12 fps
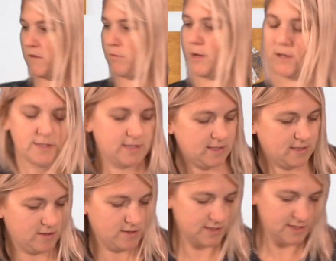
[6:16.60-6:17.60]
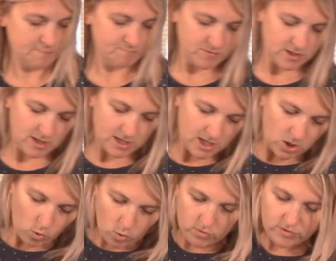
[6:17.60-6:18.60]
a pair of scissors,
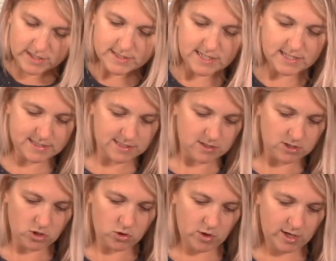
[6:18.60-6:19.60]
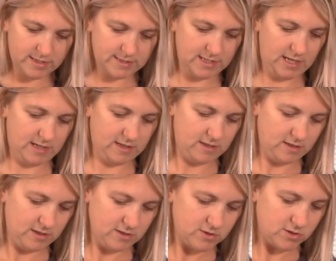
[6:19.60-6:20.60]
this gets a little crazy.
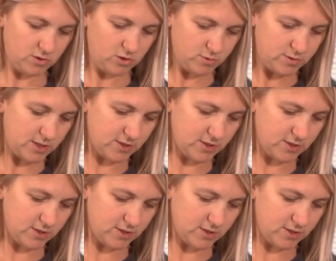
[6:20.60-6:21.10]
So use your